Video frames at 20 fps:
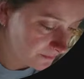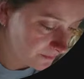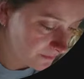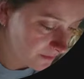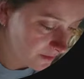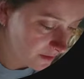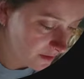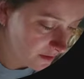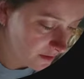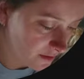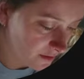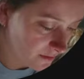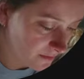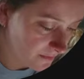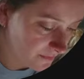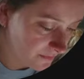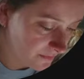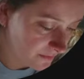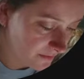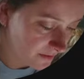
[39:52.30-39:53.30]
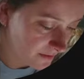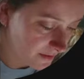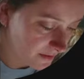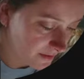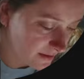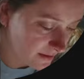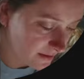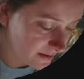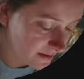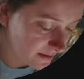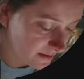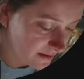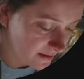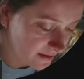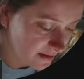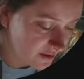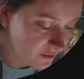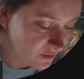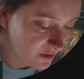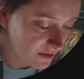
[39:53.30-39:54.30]
you know,
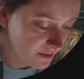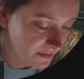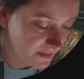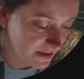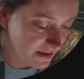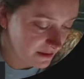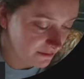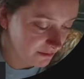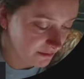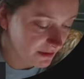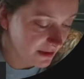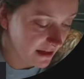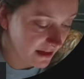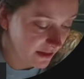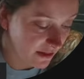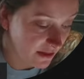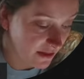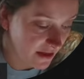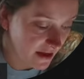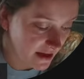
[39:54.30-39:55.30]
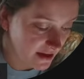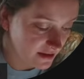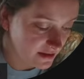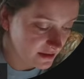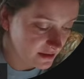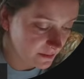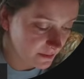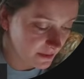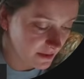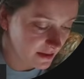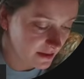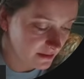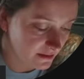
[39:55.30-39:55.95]
these wouldn't be like this, but